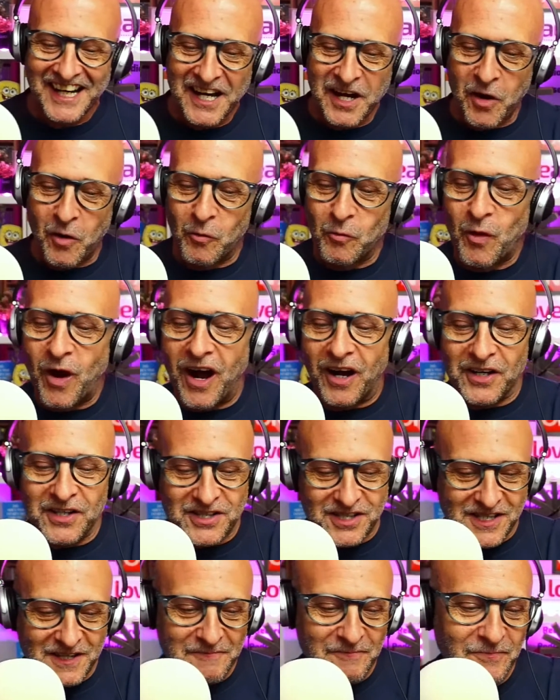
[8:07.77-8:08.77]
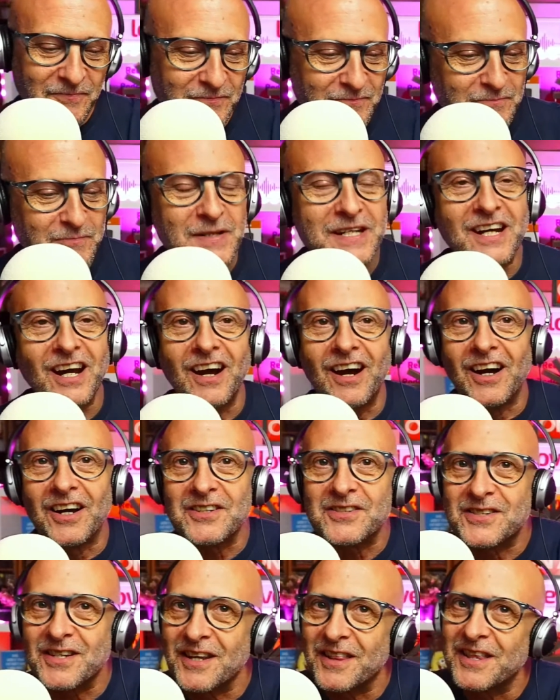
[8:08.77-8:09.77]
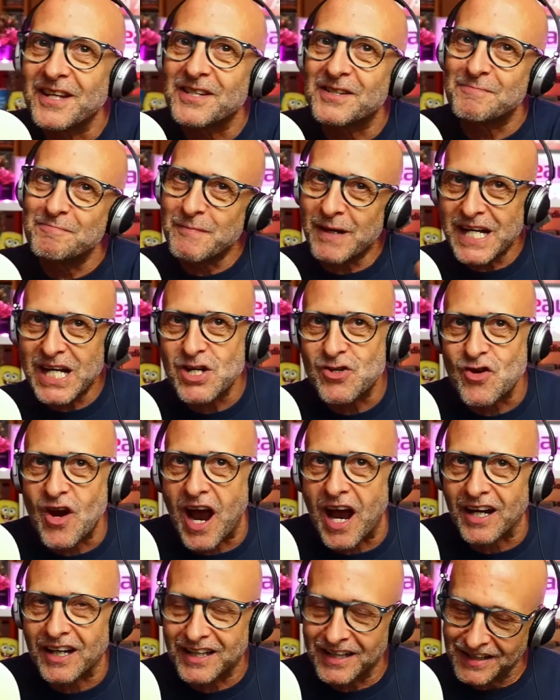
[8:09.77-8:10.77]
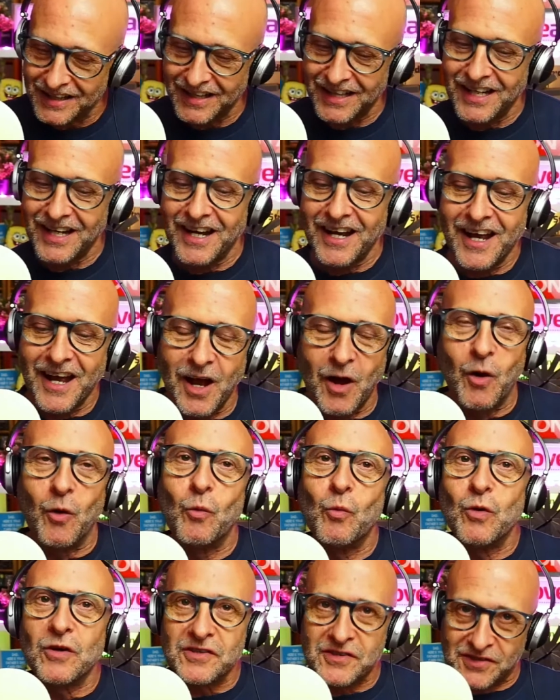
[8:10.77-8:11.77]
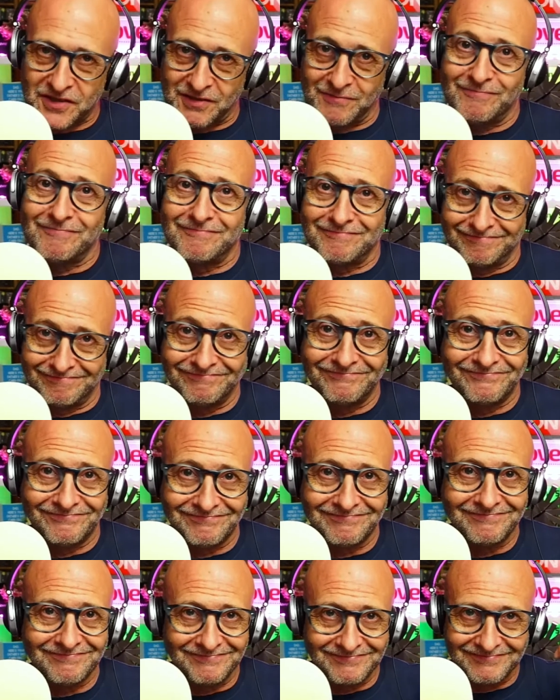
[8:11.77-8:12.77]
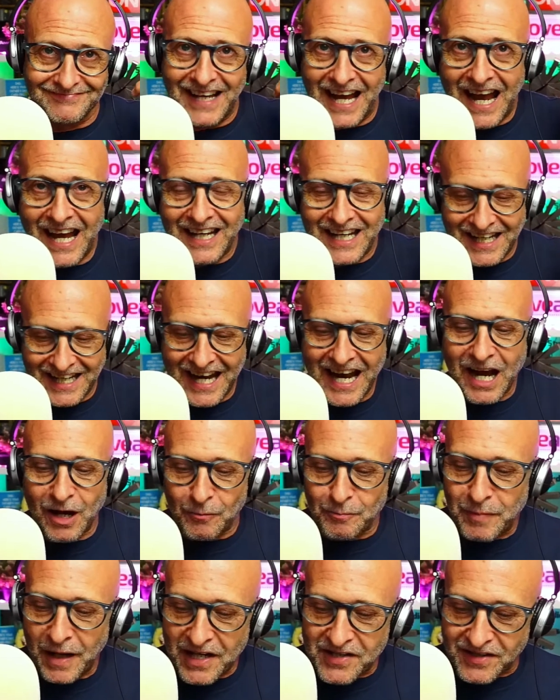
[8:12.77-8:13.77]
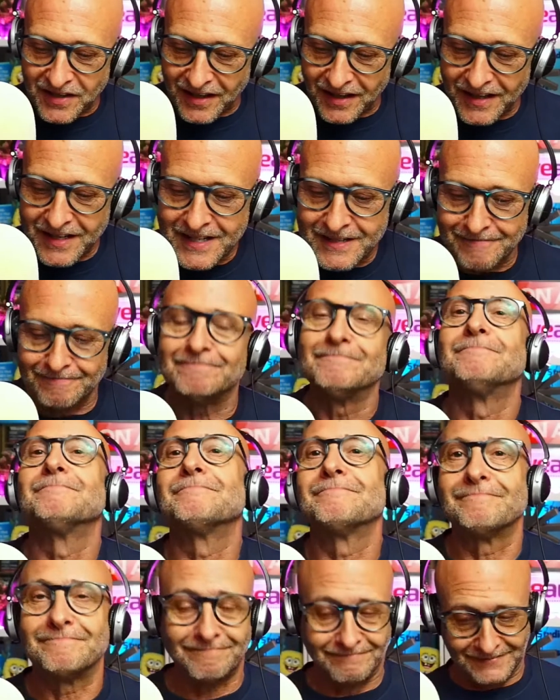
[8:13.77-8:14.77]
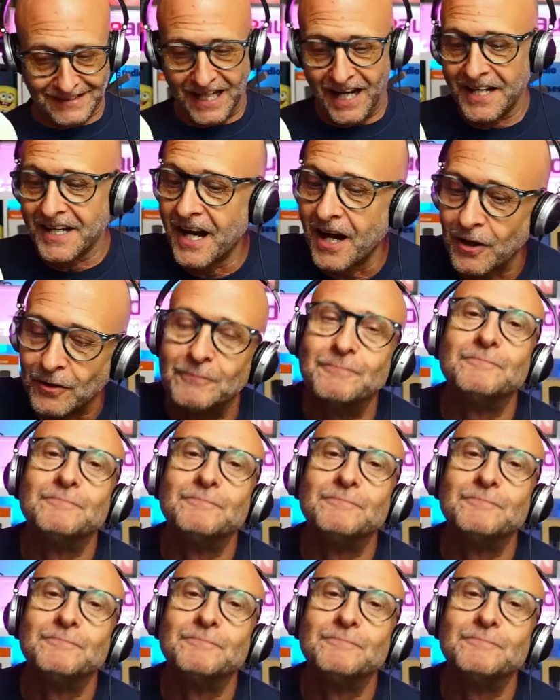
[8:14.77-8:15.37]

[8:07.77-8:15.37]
was because this mini jack was hanging out, basically. I know.